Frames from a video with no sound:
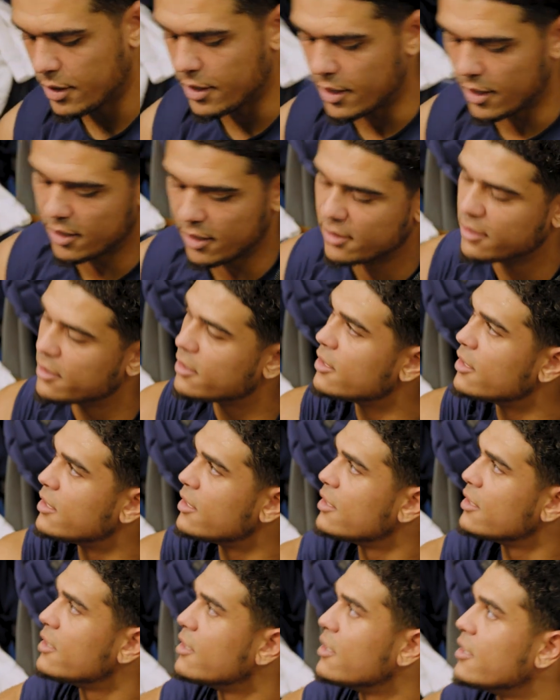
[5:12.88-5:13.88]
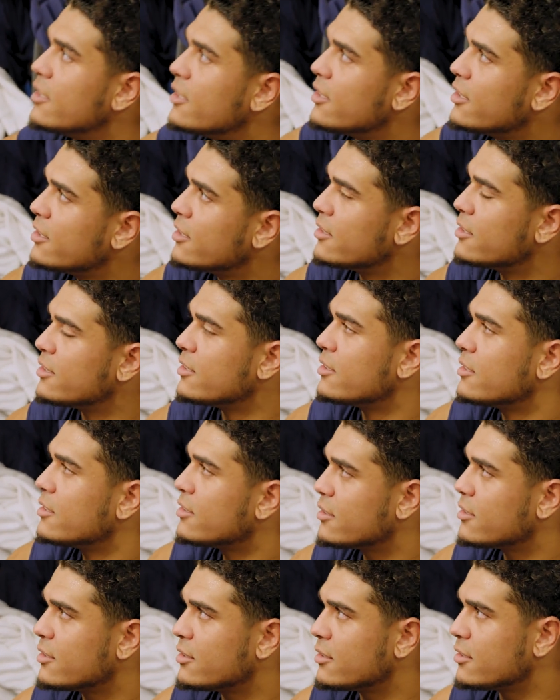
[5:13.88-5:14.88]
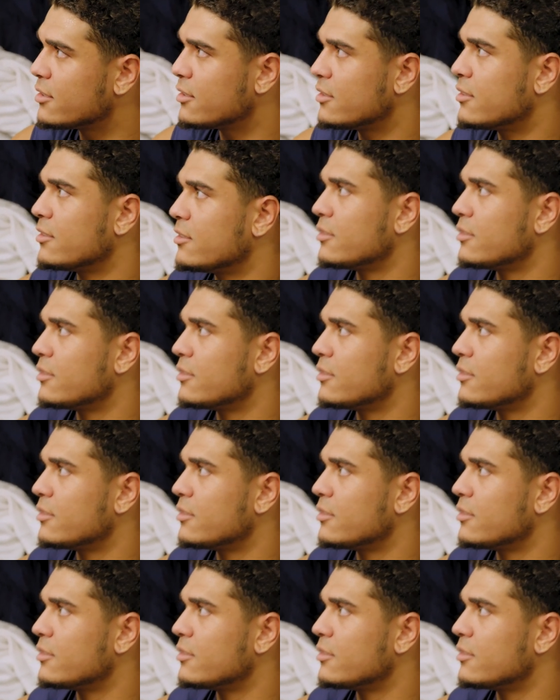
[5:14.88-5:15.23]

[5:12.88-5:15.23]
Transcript: Yeah. But a guy small like Russell Wilson,